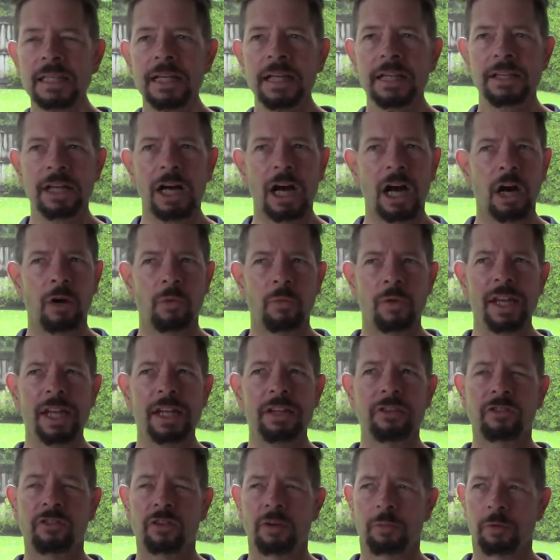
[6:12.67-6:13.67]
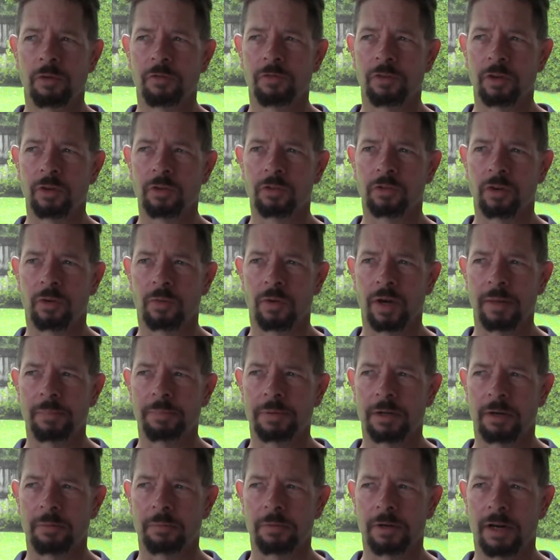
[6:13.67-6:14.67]
Now I'll read some reviews on
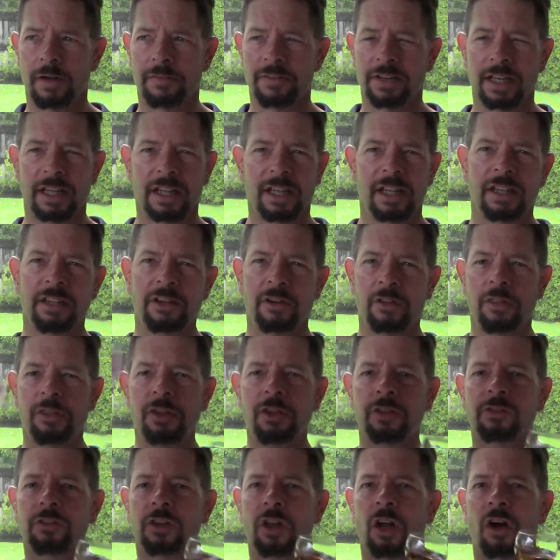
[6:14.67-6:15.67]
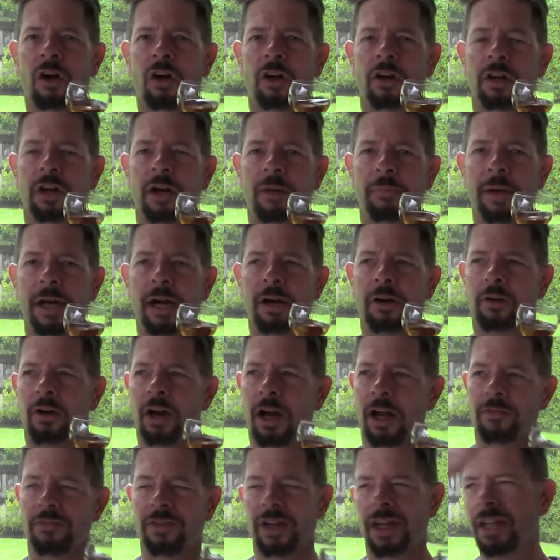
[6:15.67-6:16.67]
RateBeer and Beer Advocate, and they're this long, a
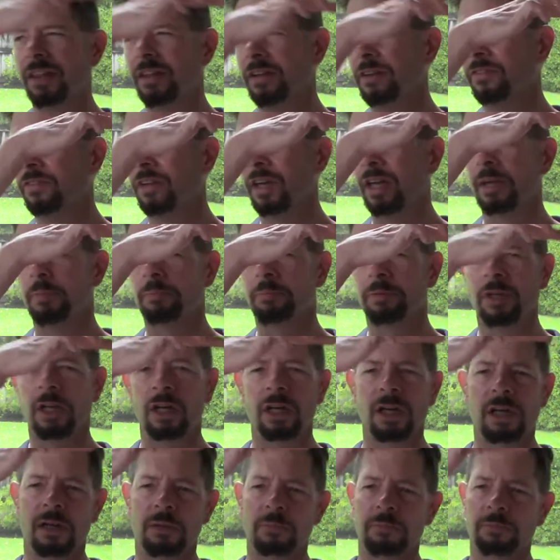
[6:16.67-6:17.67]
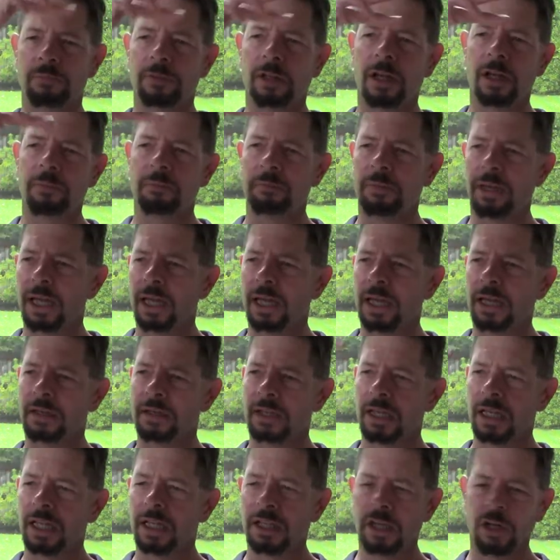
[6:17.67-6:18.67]
paragraph, and they're saying plum, nutmeg,
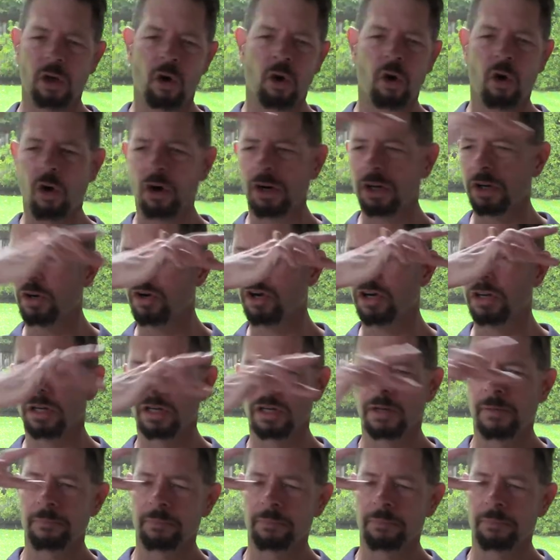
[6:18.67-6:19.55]
they go on and on.